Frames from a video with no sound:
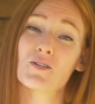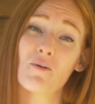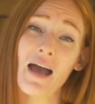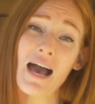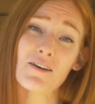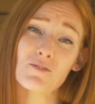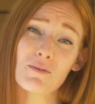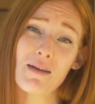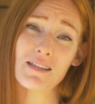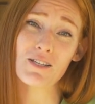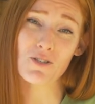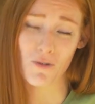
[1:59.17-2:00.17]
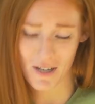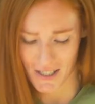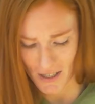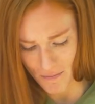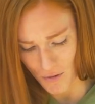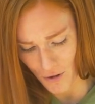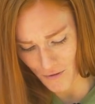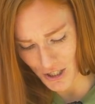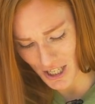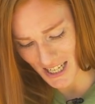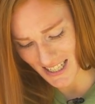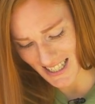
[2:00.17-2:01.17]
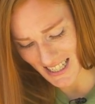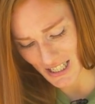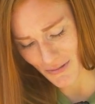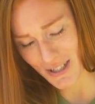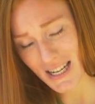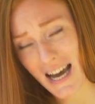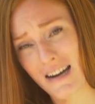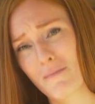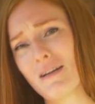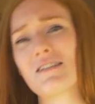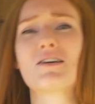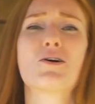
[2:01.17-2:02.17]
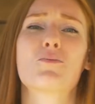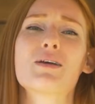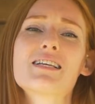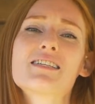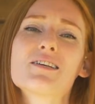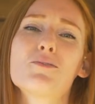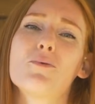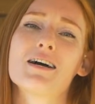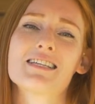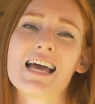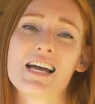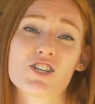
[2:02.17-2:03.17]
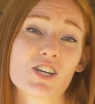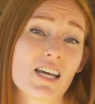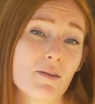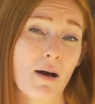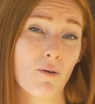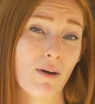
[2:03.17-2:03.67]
So as we made the choice to move Cheeks into retirement, we still wanted to educate about